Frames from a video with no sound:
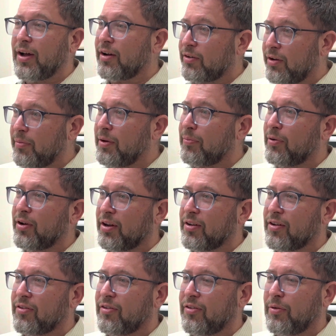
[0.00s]
let me put it like
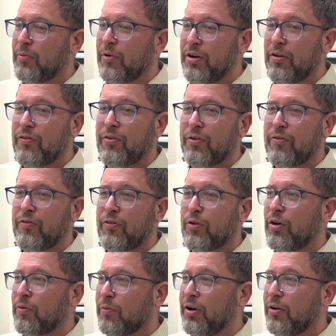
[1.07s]
this. There's a wonderful
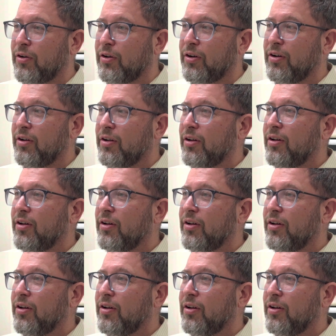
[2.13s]
vort we heard.